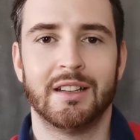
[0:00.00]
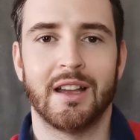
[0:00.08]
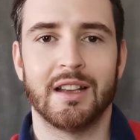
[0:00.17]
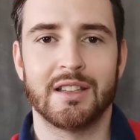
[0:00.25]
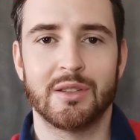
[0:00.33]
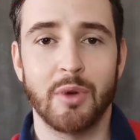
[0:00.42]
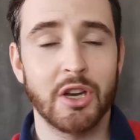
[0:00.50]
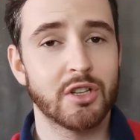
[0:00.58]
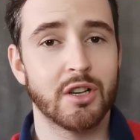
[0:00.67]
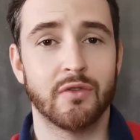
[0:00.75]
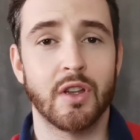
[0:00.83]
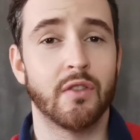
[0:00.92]

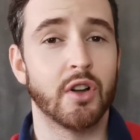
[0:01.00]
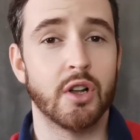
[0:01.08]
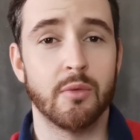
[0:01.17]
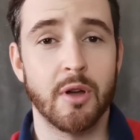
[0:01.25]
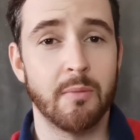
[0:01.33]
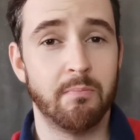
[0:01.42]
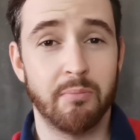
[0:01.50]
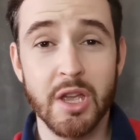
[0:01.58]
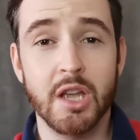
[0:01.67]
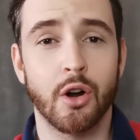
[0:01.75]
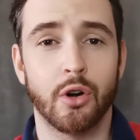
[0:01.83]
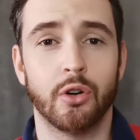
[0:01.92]
Especially if you have a
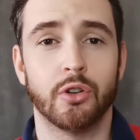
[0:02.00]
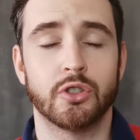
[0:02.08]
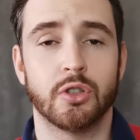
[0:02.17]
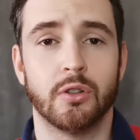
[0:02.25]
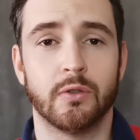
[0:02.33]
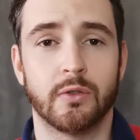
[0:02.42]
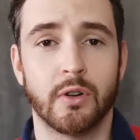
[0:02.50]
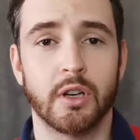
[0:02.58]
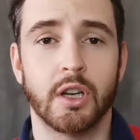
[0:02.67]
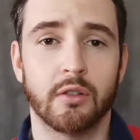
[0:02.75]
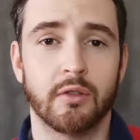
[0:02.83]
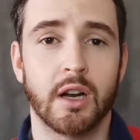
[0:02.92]
big urge of
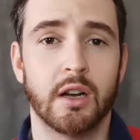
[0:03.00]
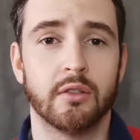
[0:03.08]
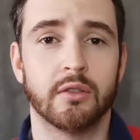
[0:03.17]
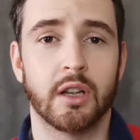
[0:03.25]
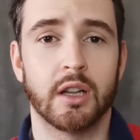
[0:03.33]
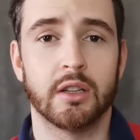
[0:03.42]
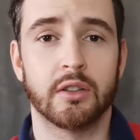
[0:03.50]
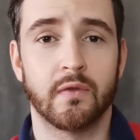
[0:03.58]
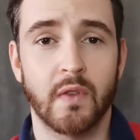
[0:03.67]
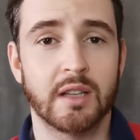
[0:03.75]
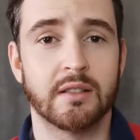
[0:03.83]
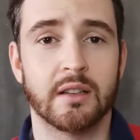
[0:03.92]
running around and
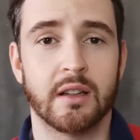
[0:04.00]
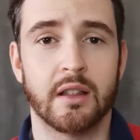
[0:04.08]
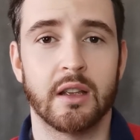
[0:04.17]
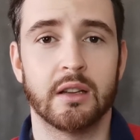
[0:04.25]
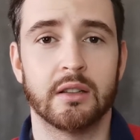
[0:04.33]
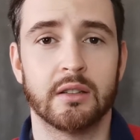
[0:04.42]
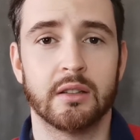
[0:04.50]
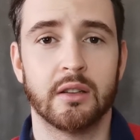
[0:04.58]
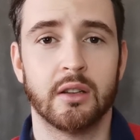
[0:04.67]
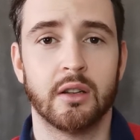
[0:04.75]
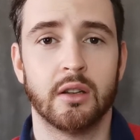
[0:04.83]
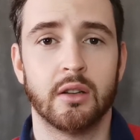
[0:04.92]
fixing things,
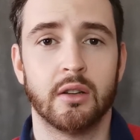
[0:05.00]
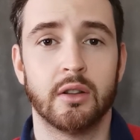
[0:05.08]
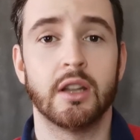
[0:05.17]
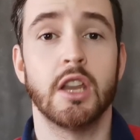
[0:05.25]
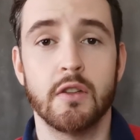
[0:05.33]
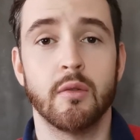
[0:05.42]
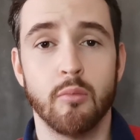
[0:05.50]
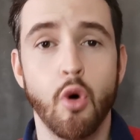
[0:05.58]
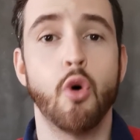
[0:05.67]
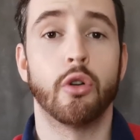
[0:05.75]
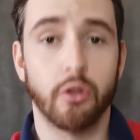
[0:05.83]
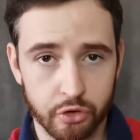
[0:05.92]
then even
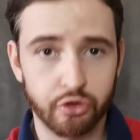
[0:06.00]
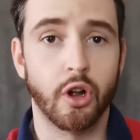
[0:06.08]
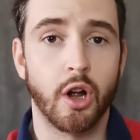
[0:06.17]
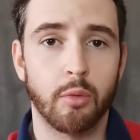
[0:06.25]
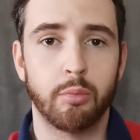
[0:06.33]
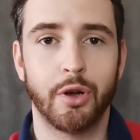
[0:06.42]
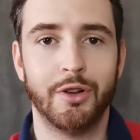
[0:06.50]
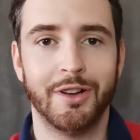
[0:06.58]
more stop.